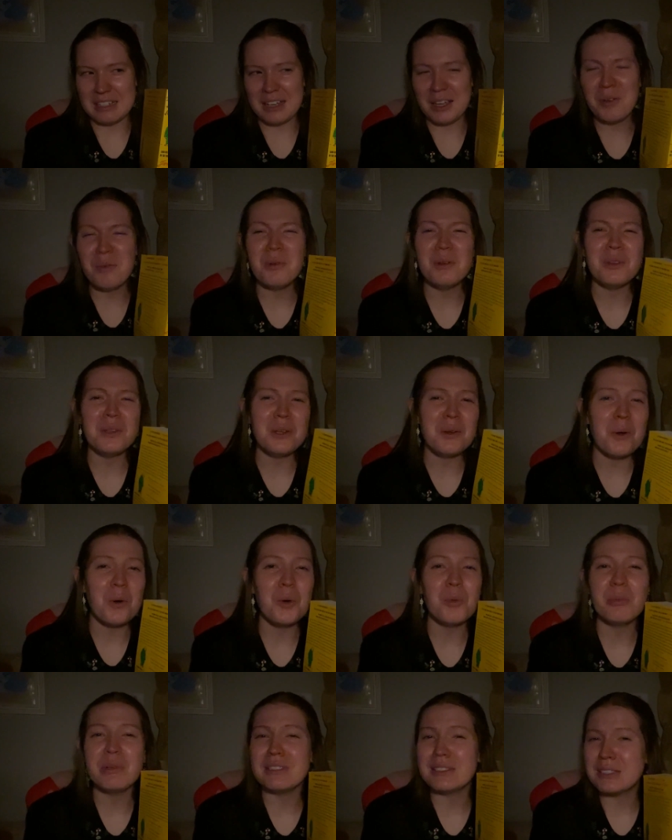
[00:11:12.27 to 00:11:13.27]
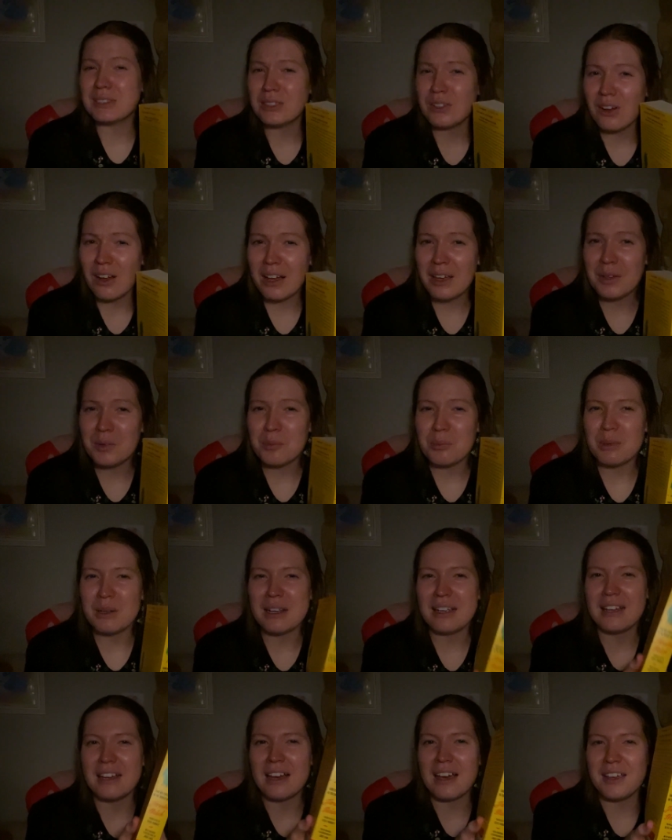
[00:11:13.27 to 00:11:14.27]
I really hope it's not, but
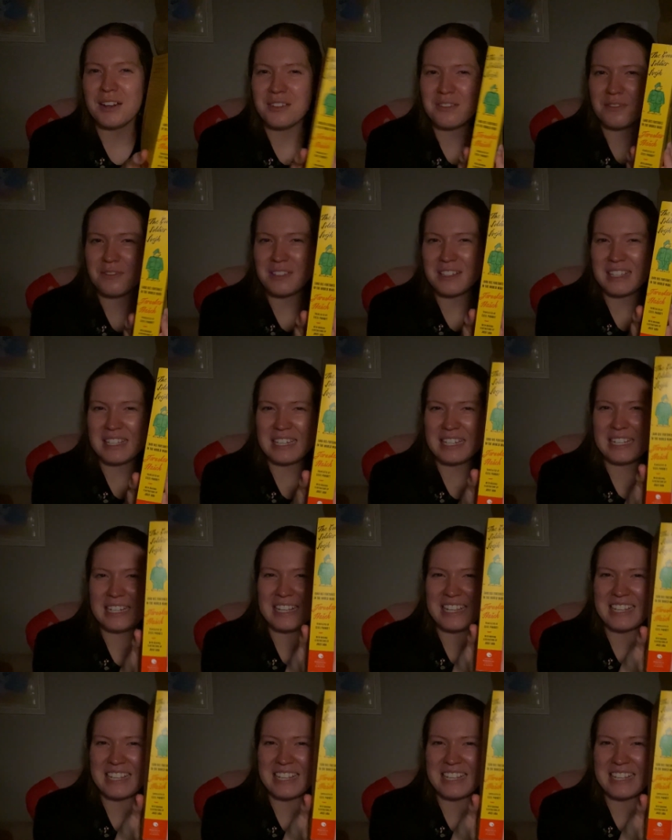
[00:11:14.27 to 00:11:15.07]
I kind of feel like it